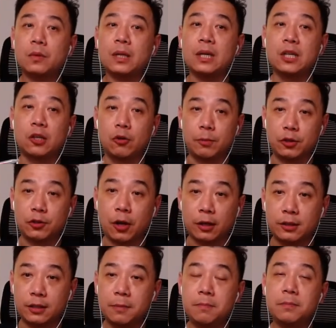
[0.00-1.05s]
it could be short
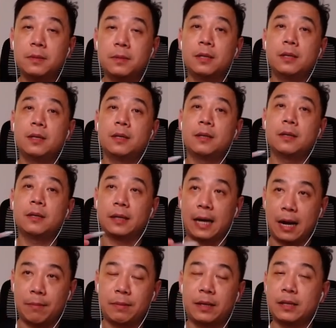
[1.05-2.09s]
term.
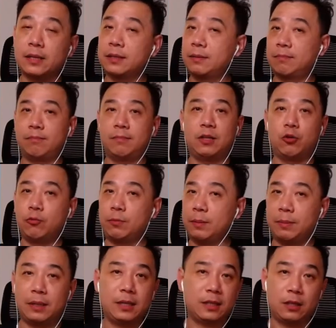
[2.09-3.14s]
Yeah, because it could be
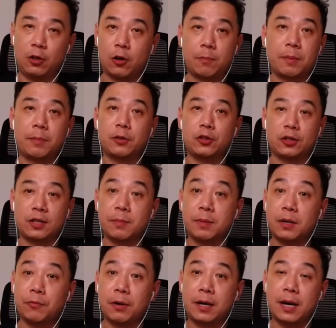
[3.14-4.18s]
because a lot of people just come in
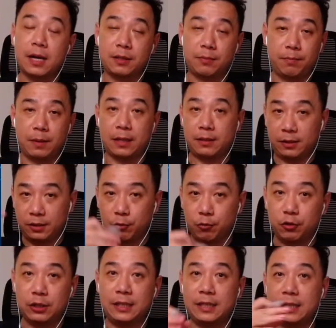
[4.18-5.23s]
and run ads, but
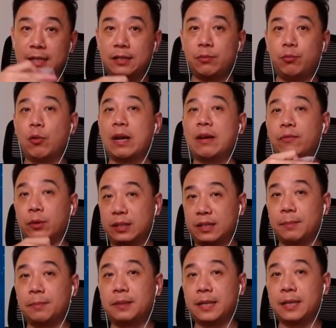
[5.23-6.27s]
usually this wave will
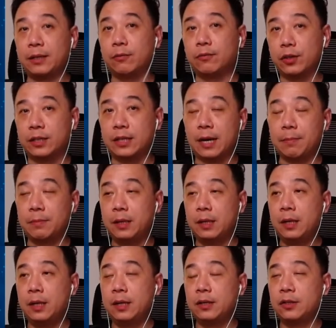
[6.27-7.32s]
subside over time.
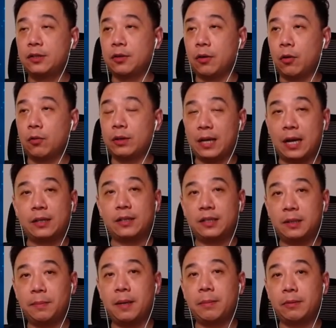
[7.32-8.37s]
So yeah, the
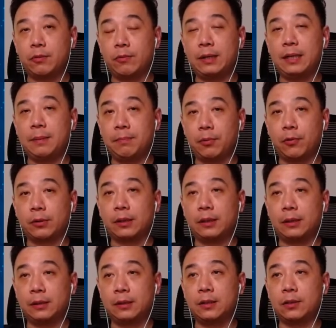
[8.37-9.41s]
CPM is really
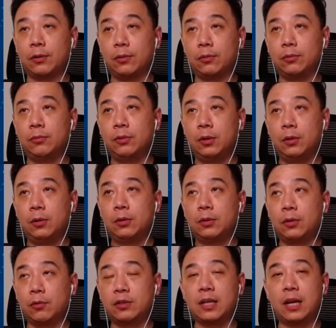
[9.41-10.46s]
important. So
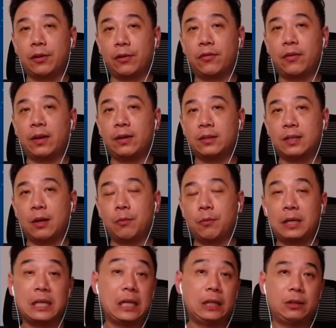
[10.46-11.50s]
those are the things that we
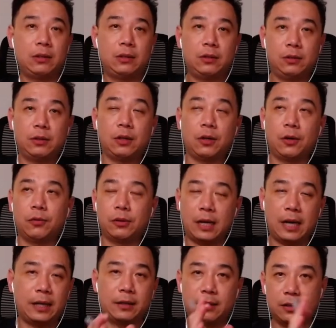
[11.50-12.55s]
need.
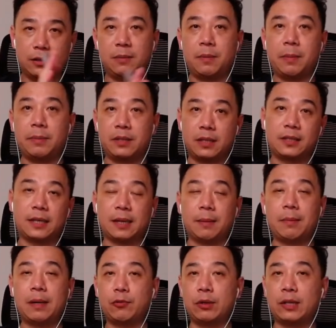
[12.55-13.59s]
Like the CPM is the second
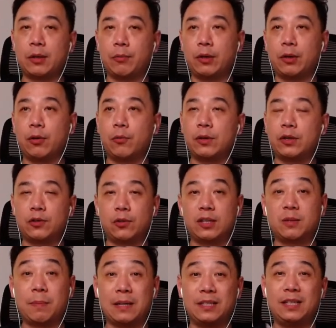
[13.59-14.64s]
metric that we always do,
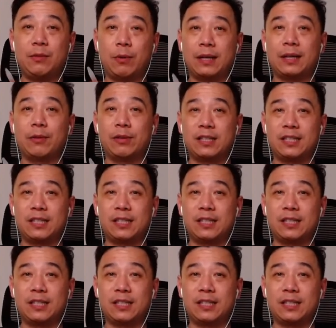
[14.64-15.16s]
especially when you